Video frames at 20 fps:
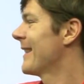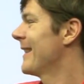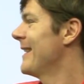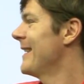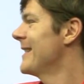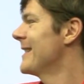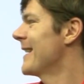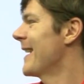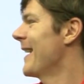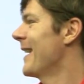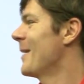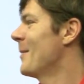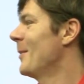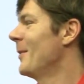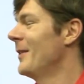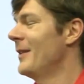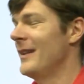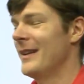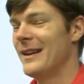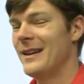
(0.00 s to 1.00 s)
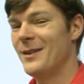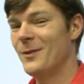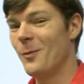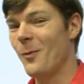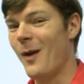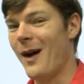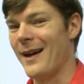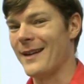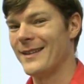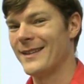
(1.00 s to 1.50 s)
This animal is
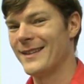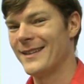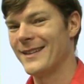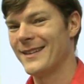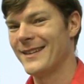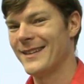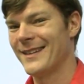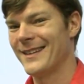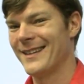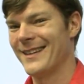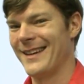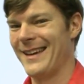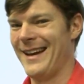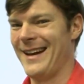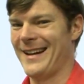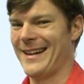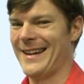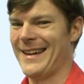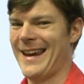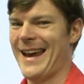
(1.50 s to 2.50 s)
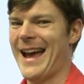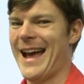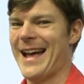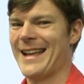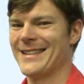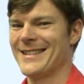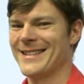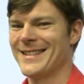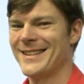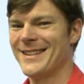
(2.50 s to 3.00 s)
what? A
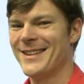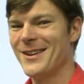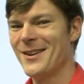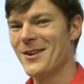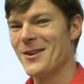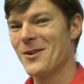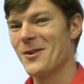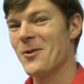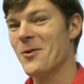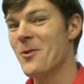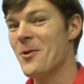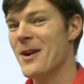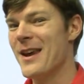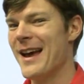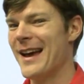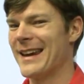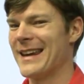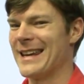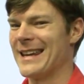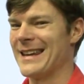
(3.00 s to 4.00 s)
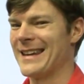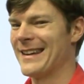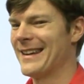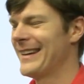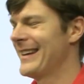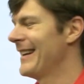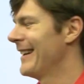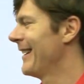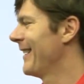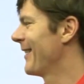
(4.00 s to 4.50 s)
cat. Koyangi.
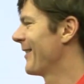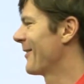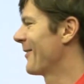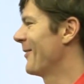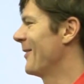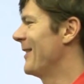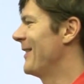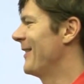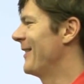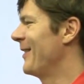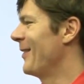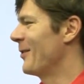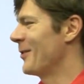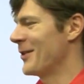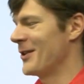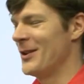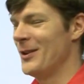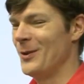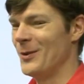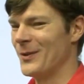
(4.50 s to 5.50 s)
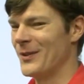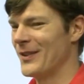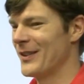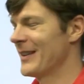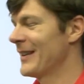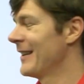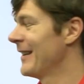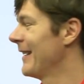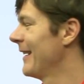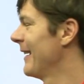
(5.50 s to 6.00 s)
He's so cute.
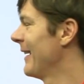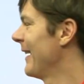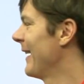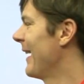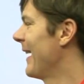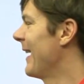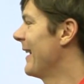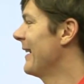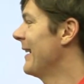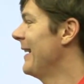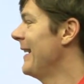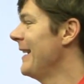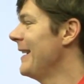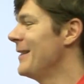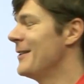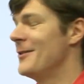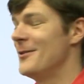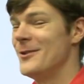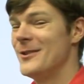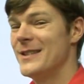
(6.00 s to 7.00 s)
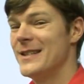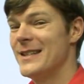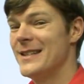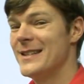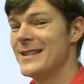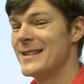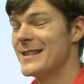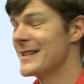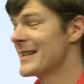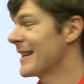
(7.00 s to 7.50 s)
And he
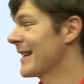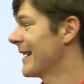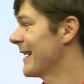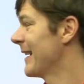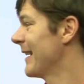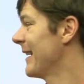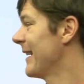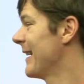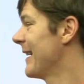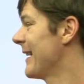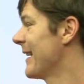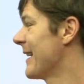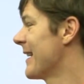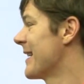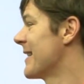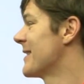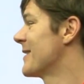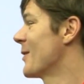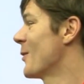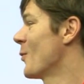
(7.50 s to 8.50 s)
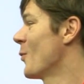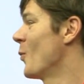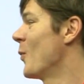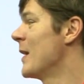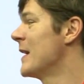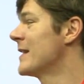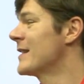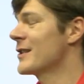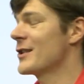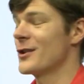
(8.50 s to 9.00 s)
uses his
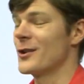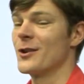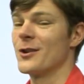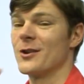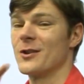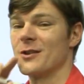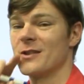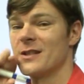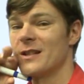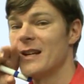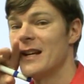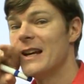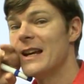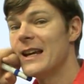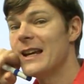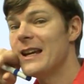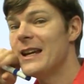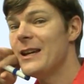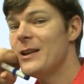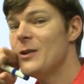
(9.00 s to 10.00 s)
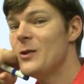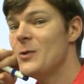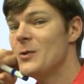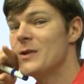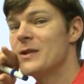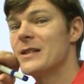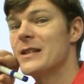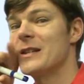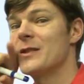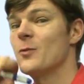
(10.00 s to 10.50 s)
whiskers. He
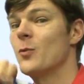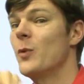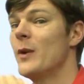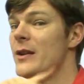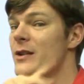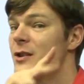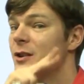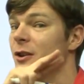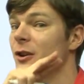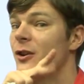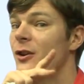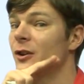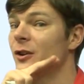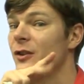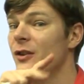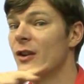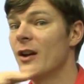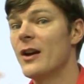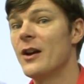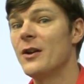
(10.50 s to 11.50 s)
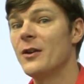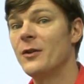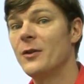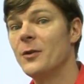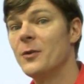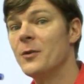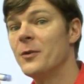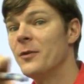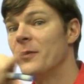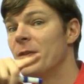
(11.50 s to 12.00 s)
uses his whiskers
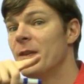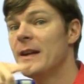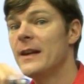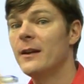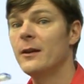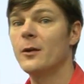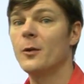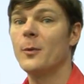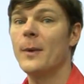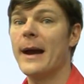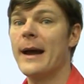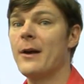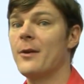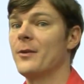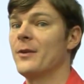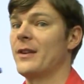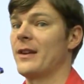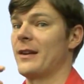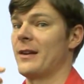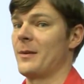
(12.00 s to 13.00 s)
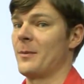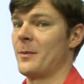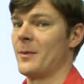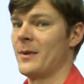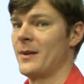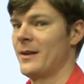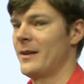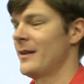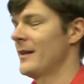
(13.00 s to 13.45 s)
to feel around him.